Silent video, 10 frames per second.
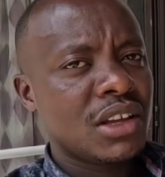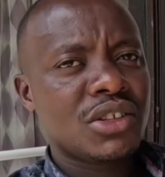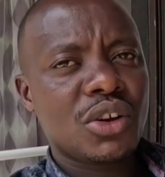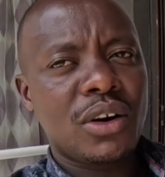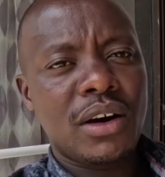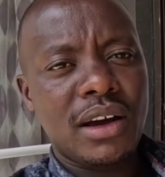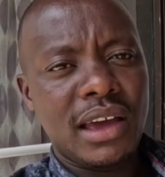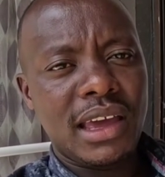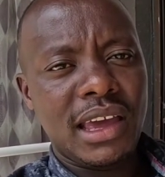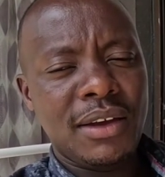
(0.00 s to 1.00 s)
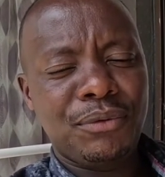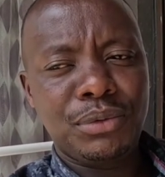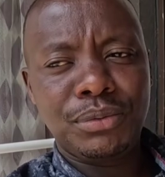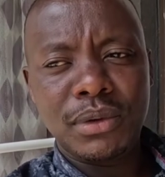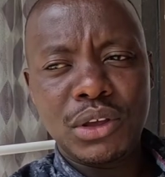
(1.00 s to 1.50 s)
So,
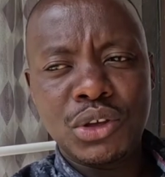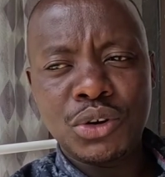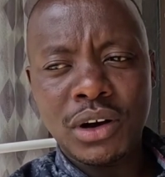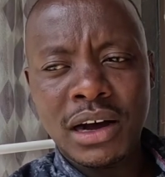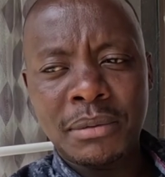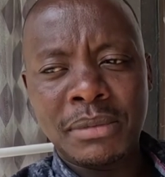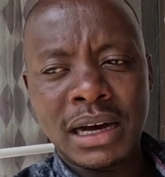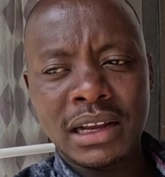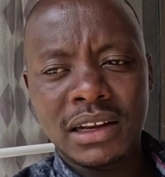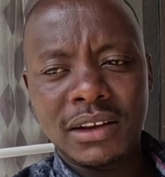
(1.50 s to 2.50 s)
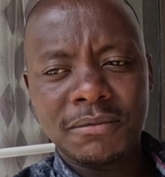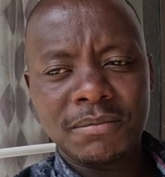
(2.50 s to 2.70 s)
if you are a man